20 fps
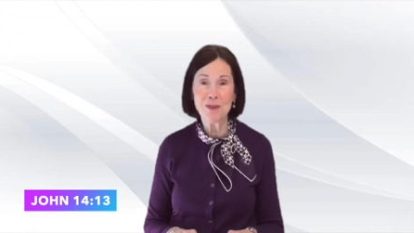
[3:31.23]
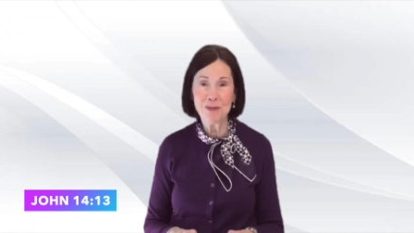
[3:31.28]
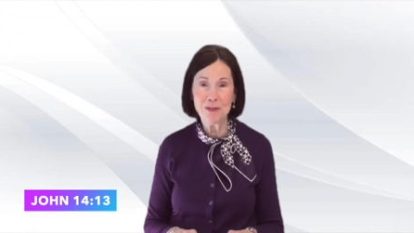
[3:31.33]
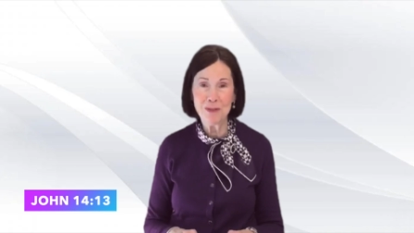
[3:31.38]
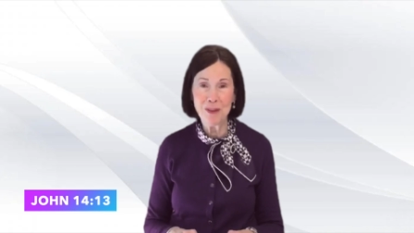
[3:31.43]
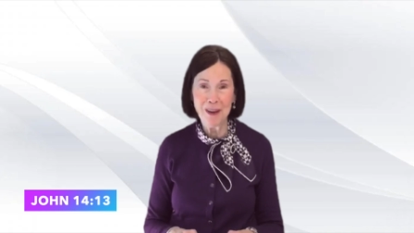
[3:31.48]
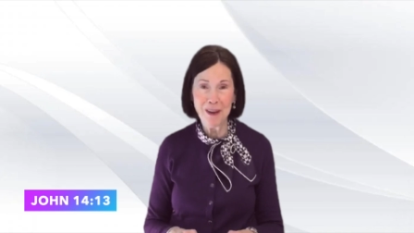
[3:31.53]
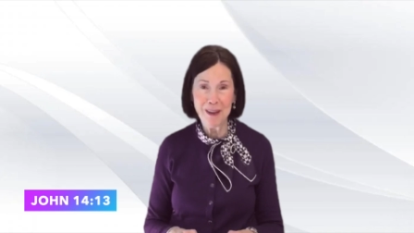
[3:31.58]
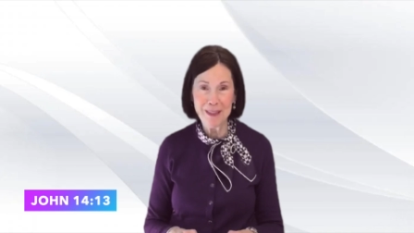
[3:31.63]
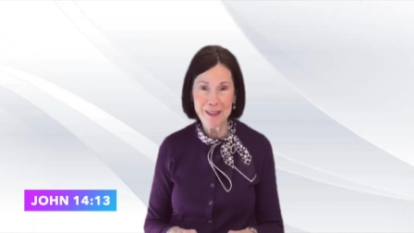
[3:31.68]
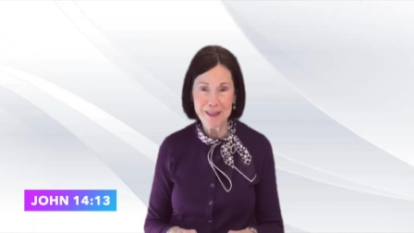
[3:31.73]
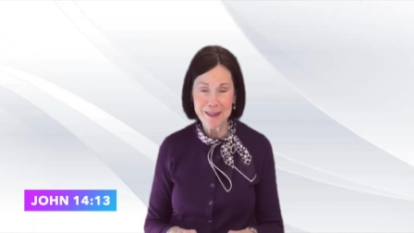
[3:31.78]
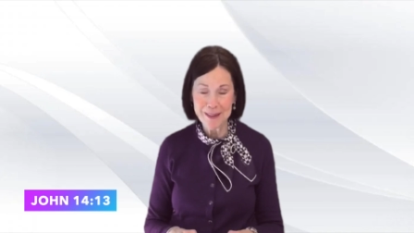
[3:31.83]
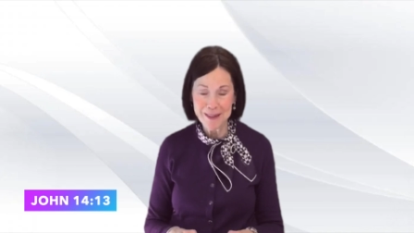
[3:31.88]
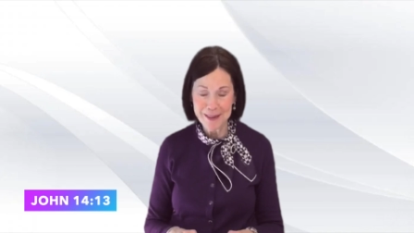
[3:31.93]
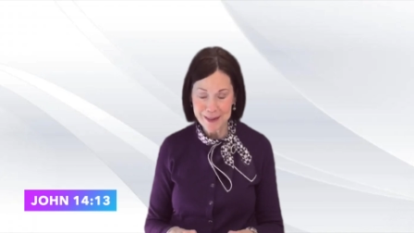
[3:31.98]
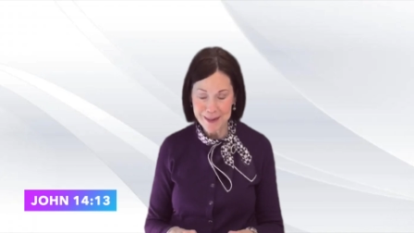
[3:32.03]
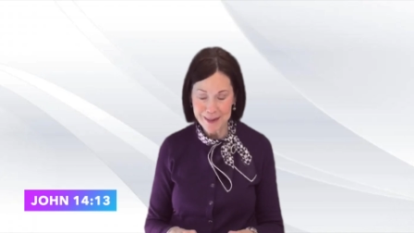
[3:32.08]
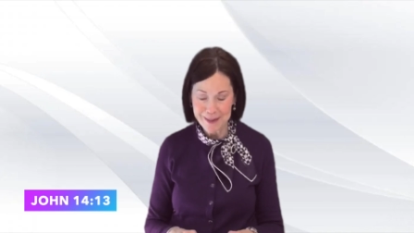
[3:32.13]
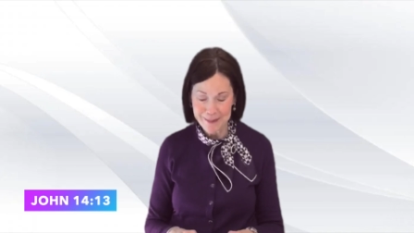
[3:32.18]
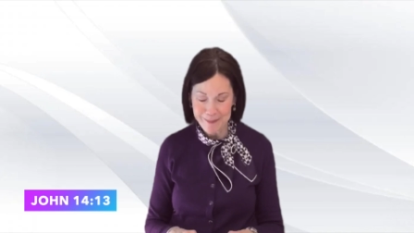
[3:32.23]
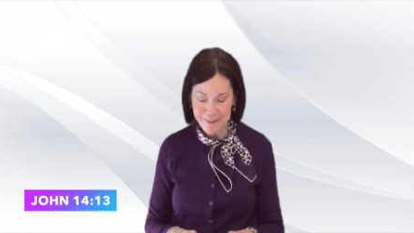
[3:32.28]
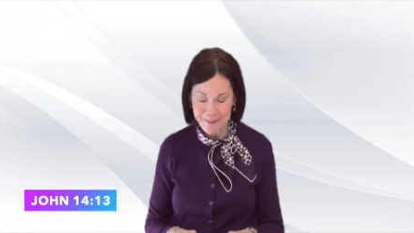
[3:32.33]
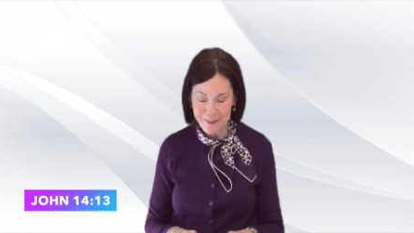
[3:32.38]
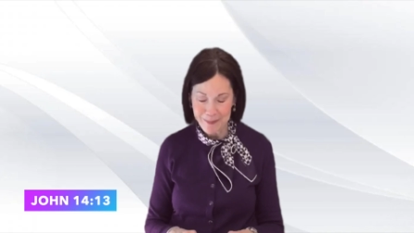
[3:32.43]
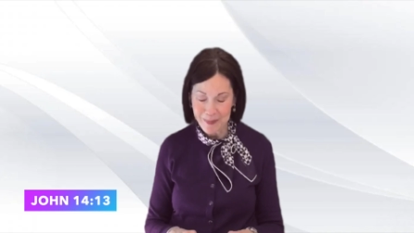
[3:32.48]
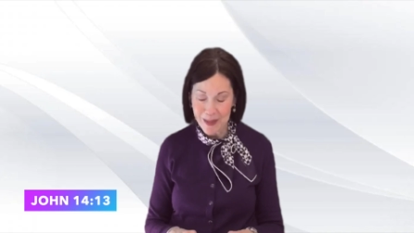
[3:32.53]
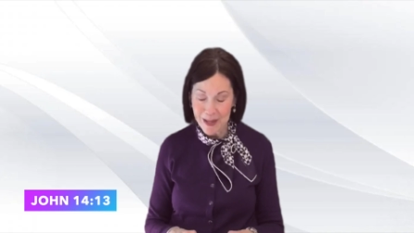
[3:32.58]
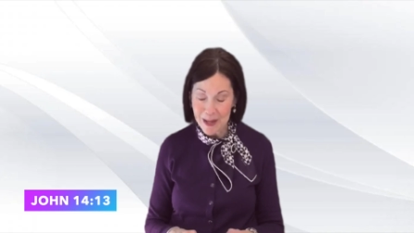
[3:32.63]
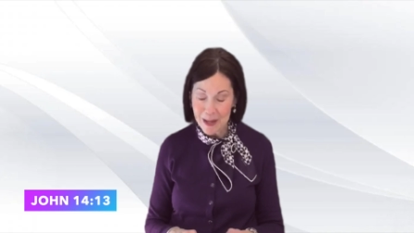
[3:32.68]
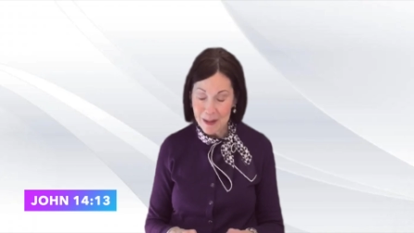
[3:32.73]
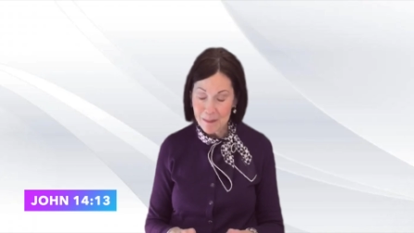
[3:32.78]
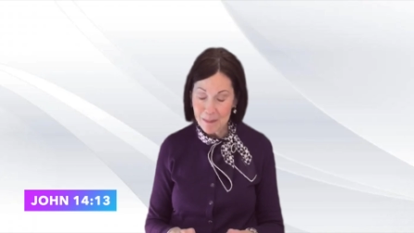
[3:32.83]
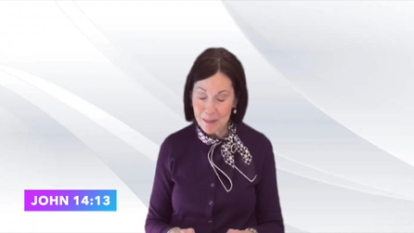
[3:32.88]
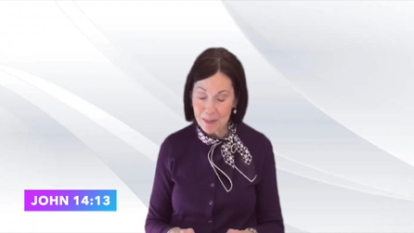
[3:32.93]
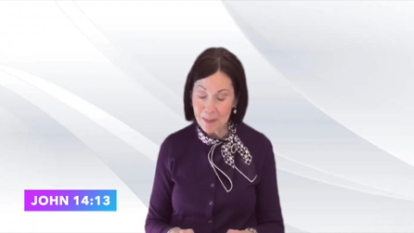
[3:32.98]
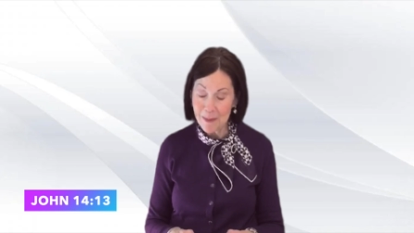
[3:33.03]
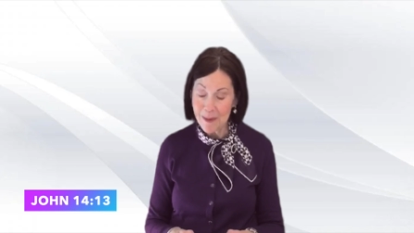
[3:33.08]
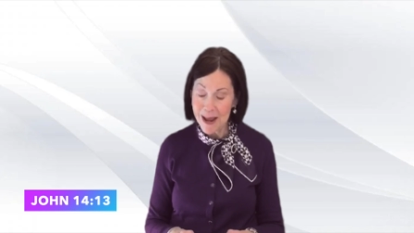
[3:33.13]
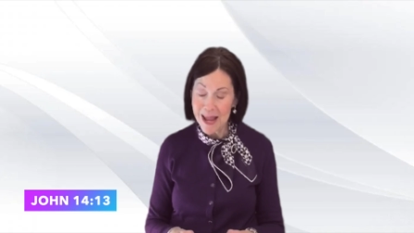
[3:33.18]
Father.
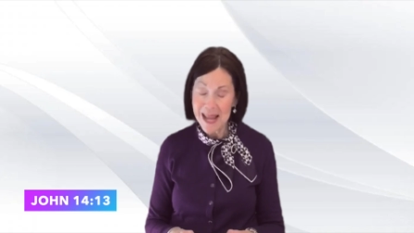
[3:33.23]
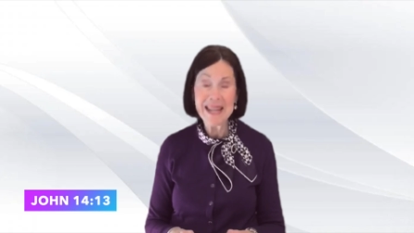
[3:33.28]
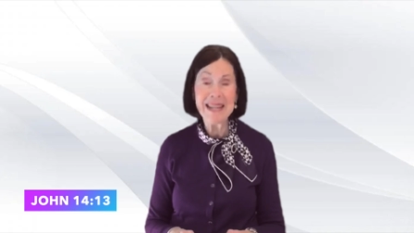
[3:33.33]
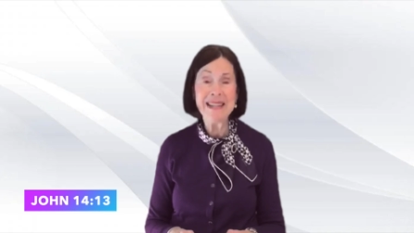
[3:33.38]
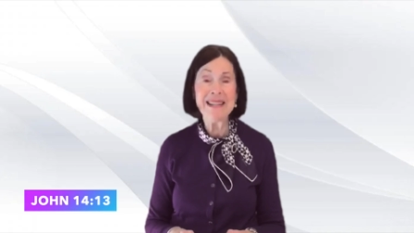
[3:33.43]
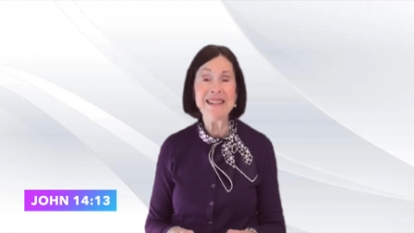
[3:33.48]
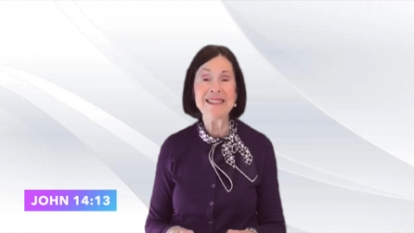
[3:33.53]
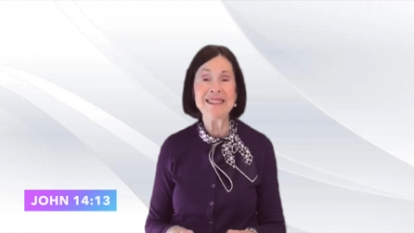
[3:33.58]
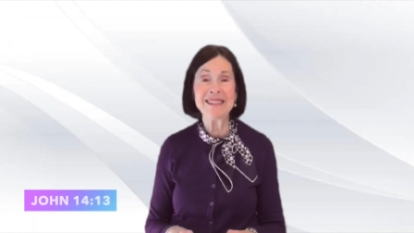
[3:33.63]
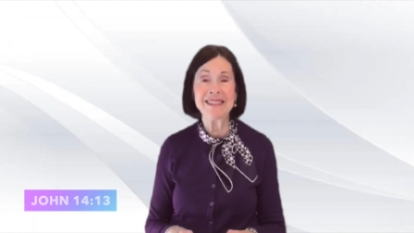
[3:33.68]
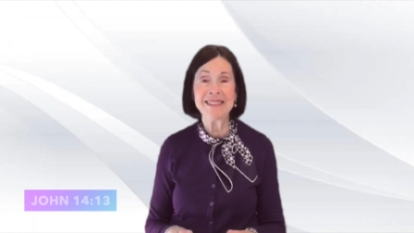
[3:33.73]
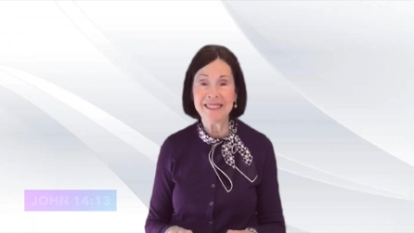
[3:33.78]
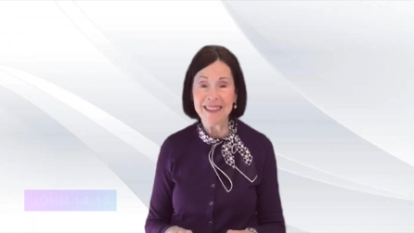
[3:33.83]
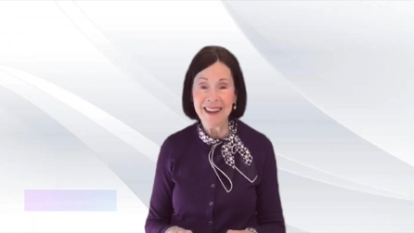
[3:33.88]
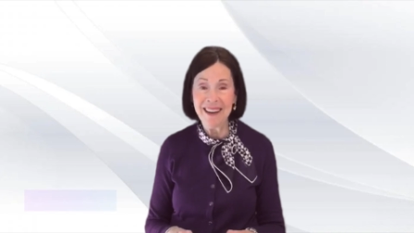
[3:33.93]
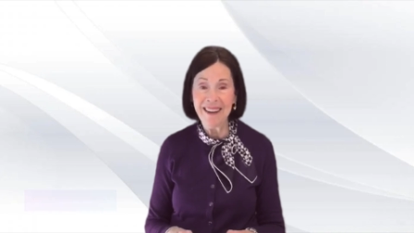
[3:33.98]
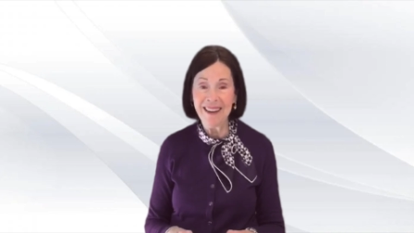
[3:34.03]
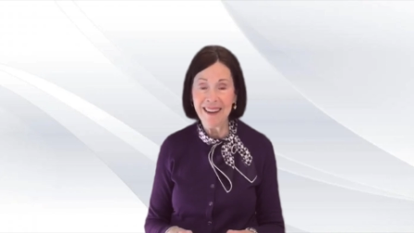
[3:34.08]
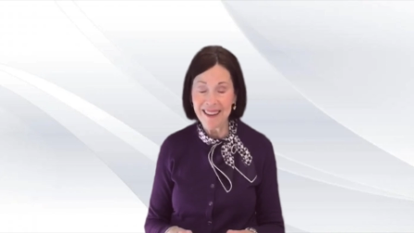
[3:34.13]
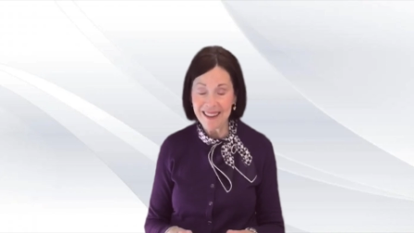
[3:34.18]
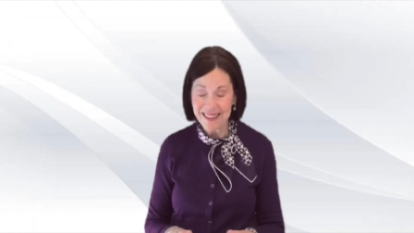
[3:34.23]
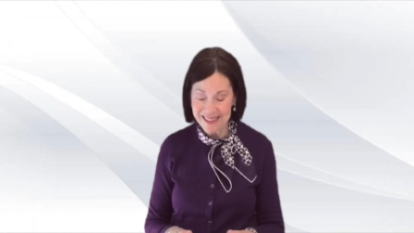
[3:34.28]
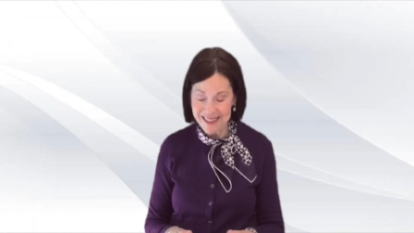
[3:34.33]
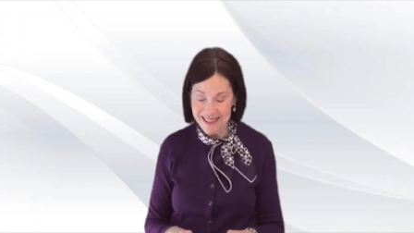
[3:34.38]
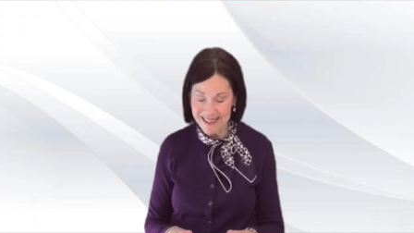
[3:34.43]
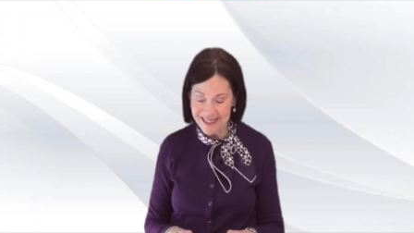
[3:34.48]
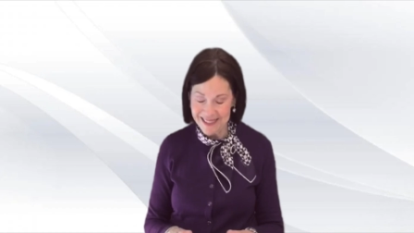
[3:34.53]
Praise God.